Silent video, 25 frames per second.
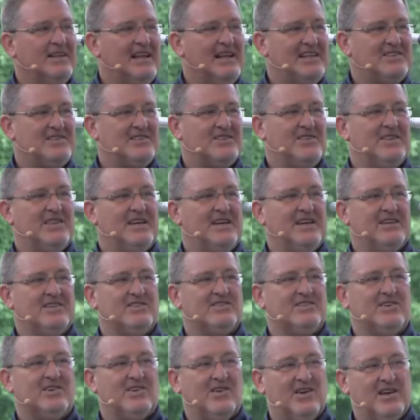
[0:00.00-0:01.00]
Lots of
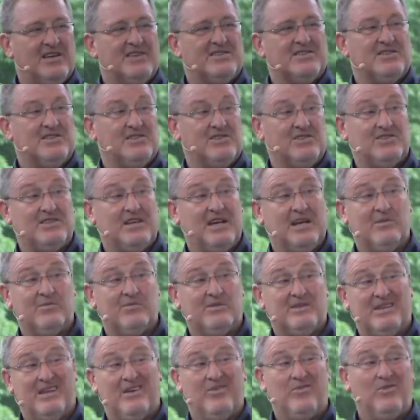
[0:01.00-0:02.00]
things that cause us
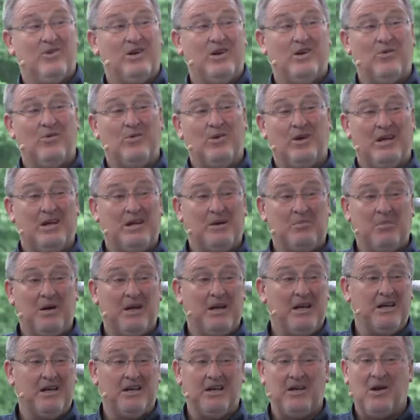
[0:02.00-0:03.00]
shame, stuff we don't want
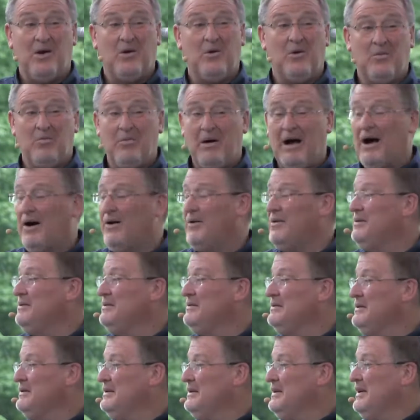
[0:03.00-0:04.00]
anybody to know about.
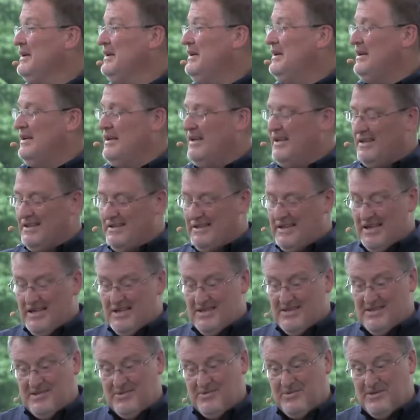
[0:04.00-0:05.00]

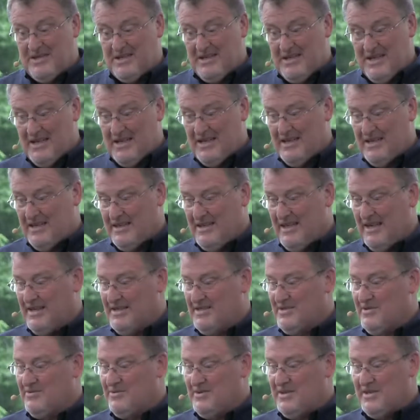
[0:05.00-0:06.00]
Things that we did,
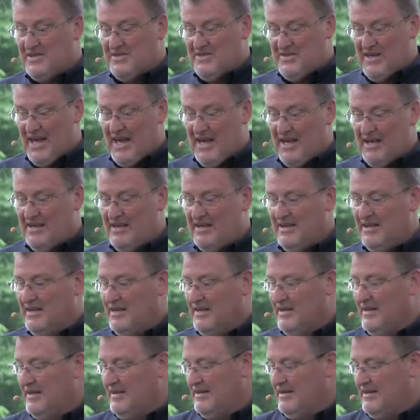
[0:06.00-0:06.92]
things that we said.